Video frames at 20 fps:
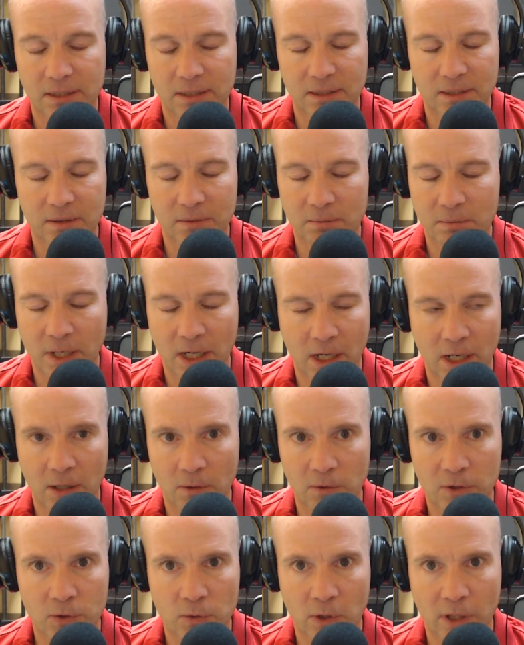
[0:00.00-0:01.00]
My
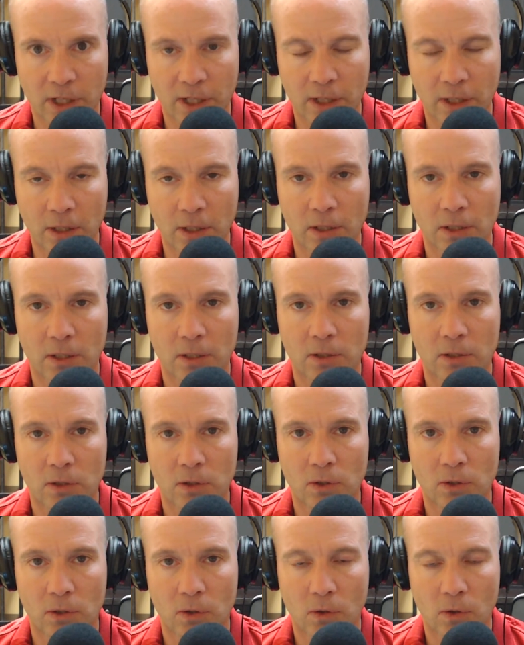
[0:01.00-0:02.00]
heart was working
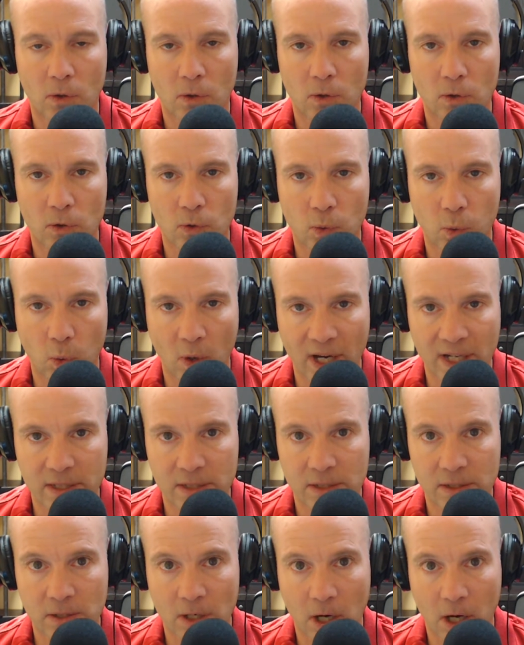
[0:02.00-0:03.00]

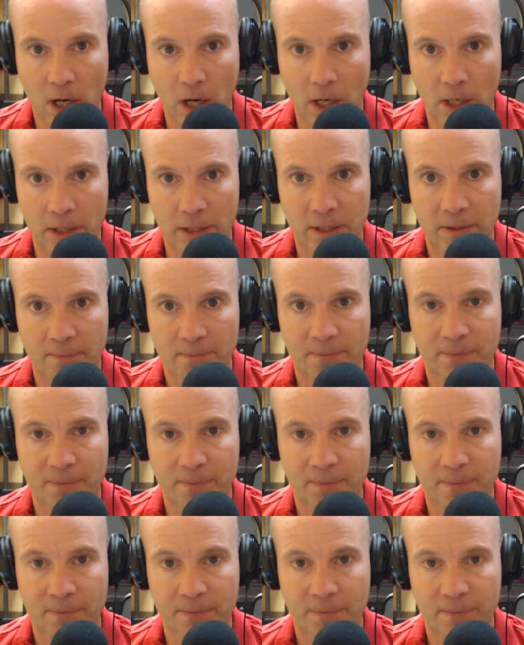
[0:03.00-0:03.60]
twice as hard